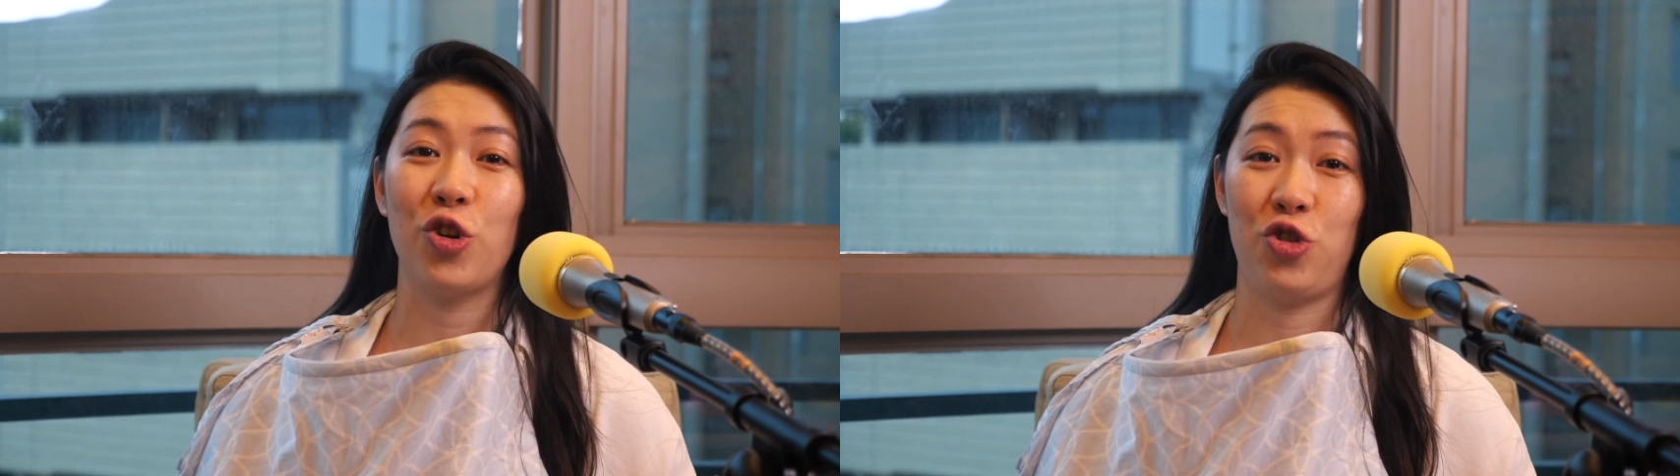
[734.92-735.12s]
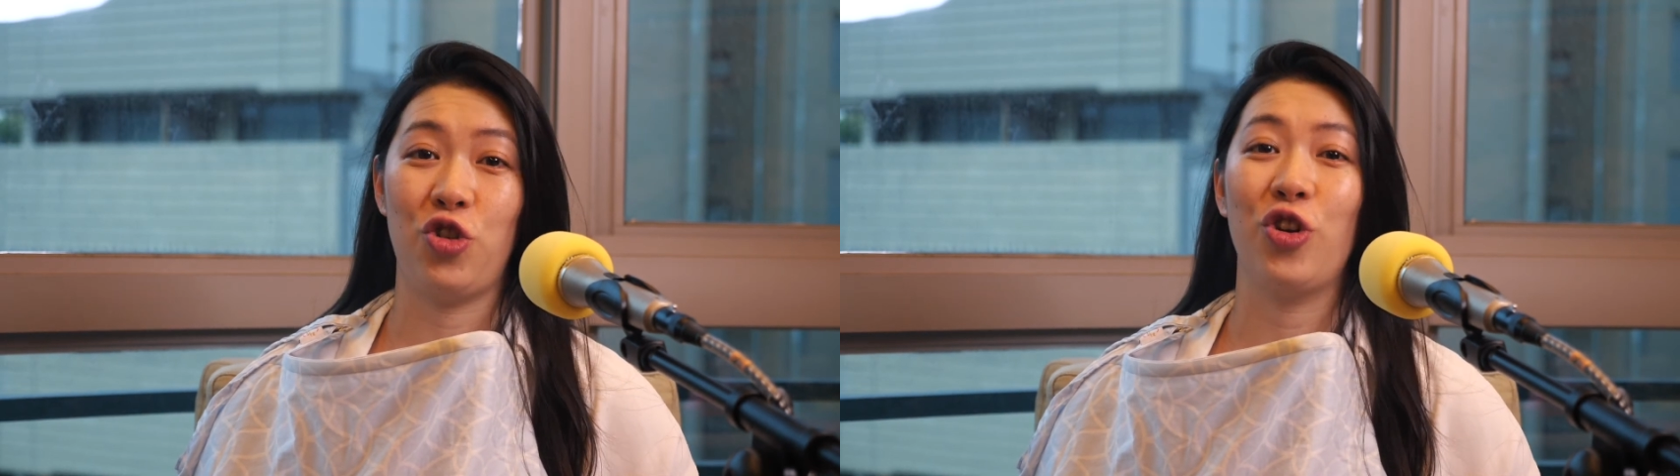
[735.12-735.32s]

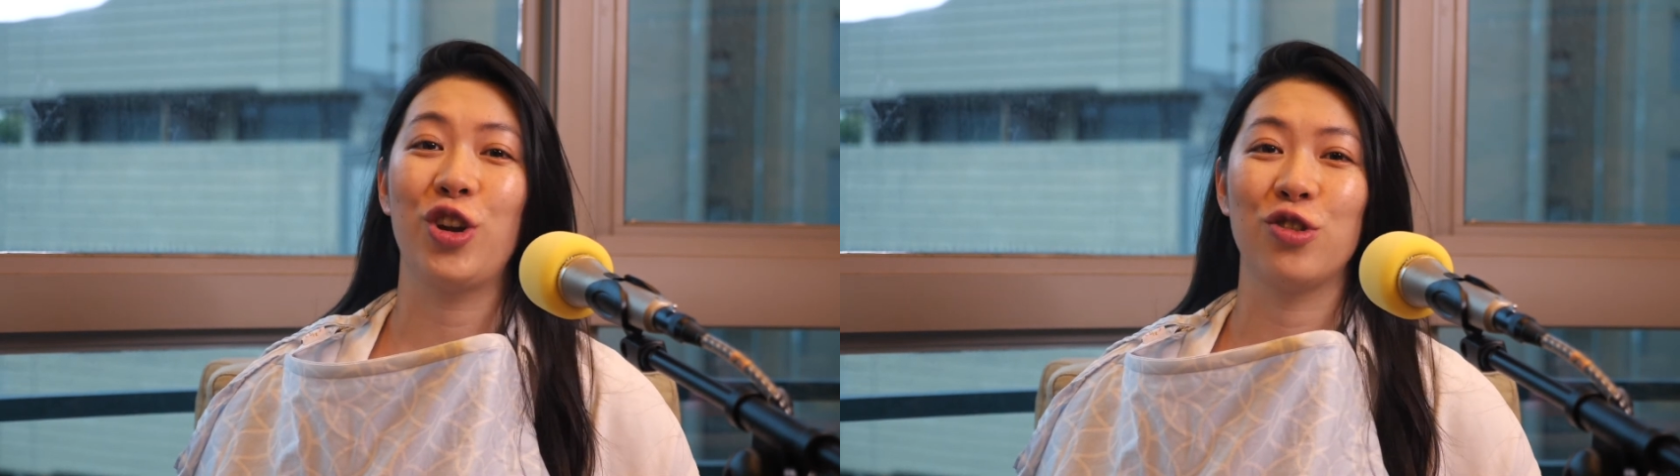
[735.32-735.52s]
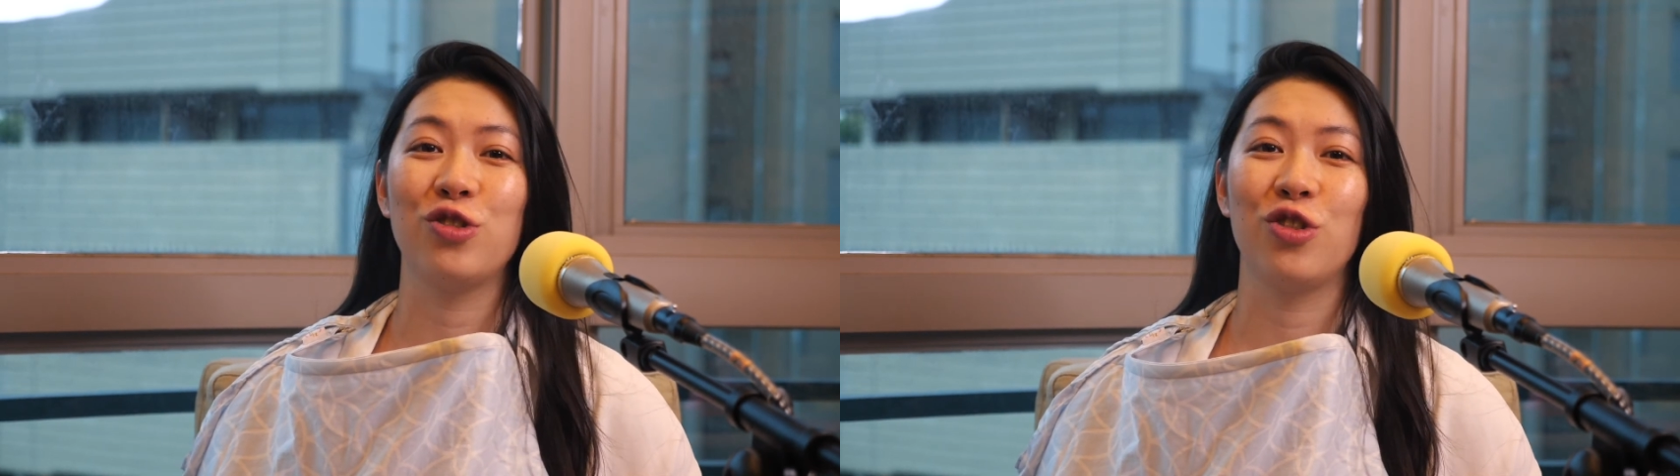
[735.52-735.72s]
during
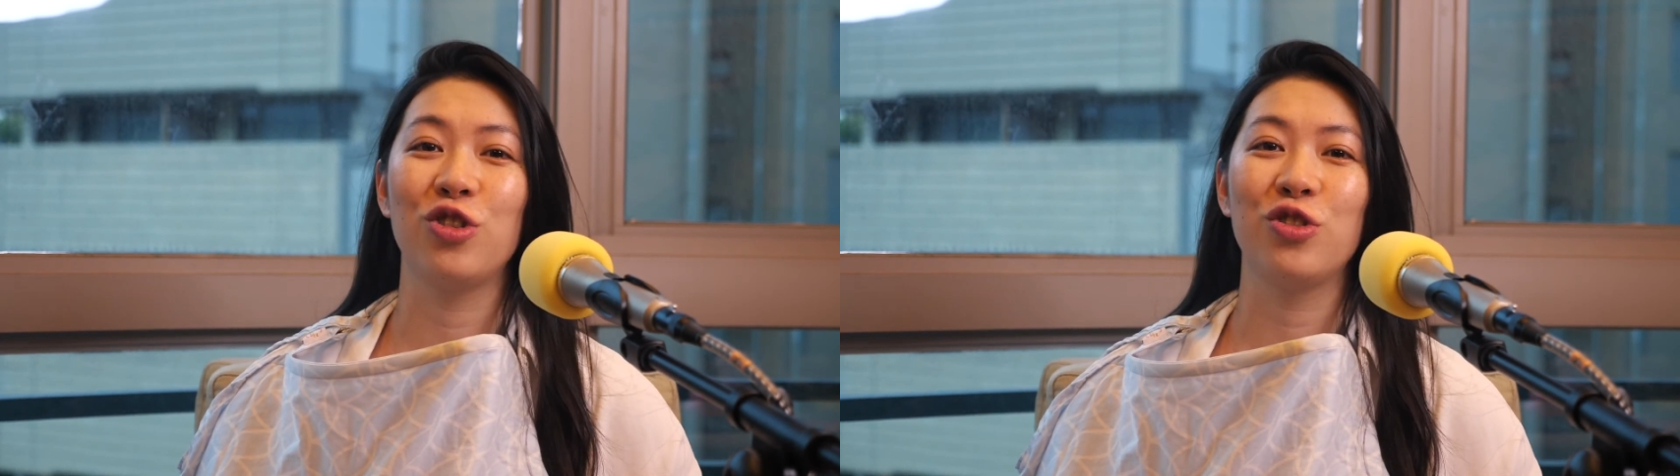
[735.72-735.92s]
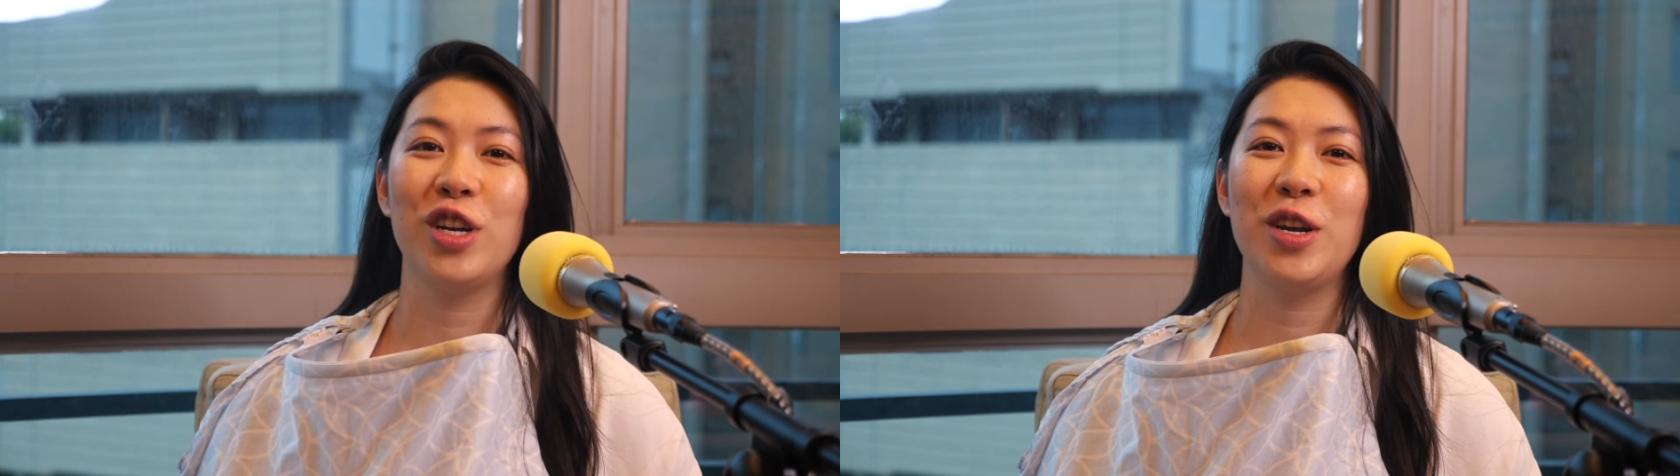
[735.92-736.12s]
your
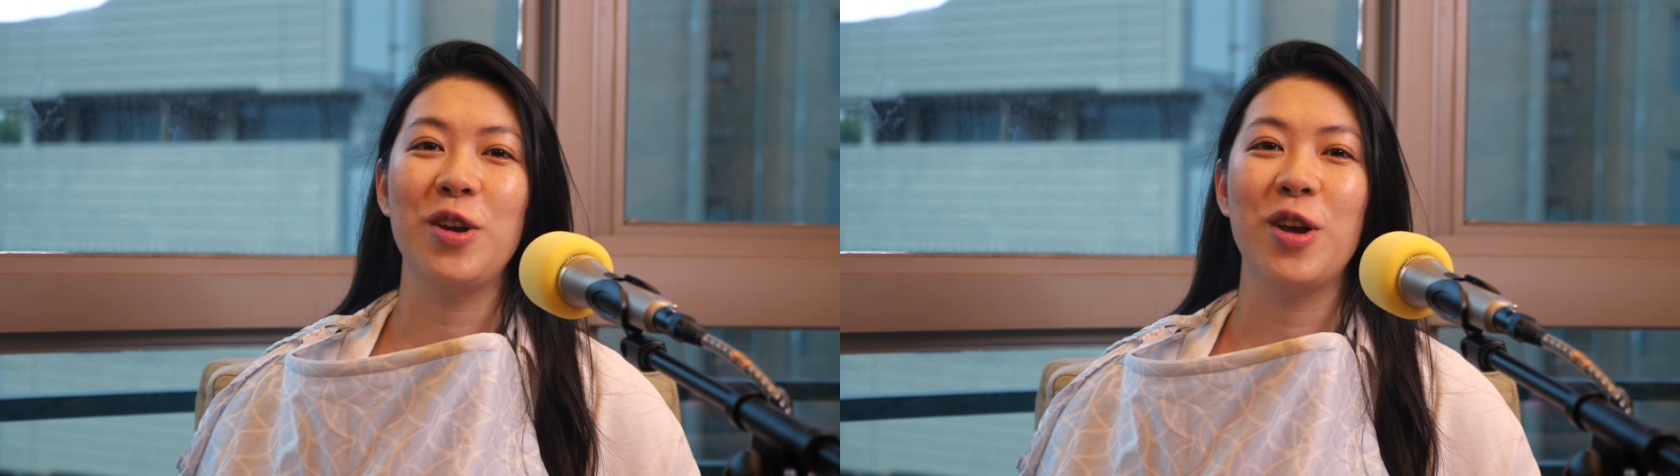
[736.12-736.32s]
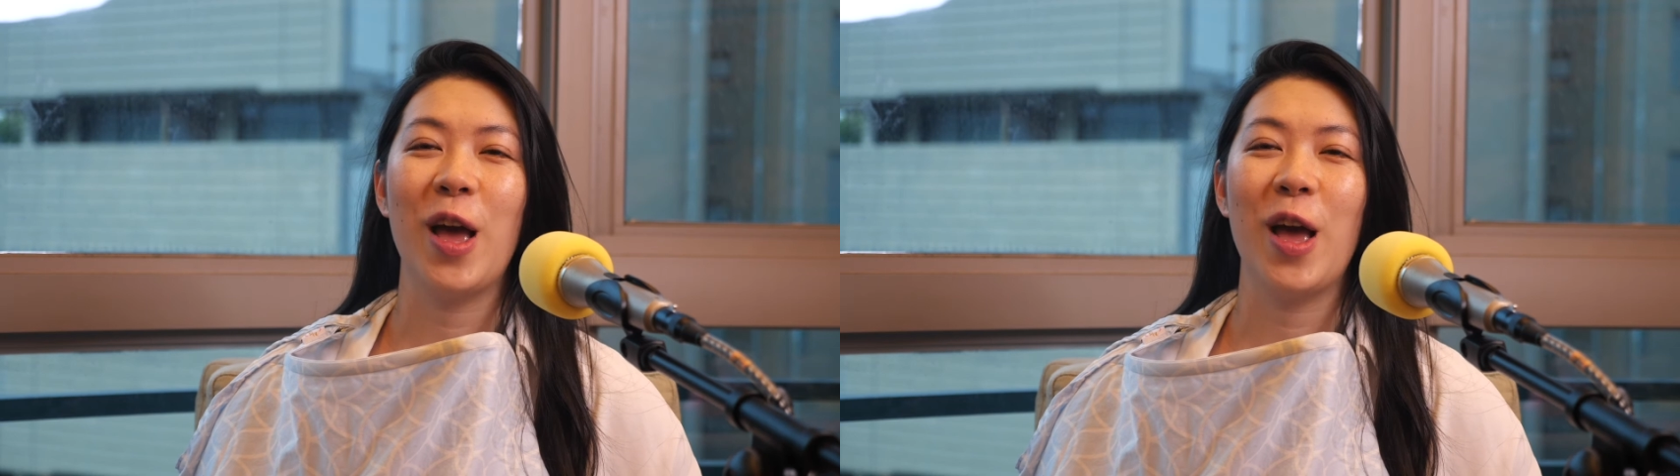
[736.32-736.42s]
surgery,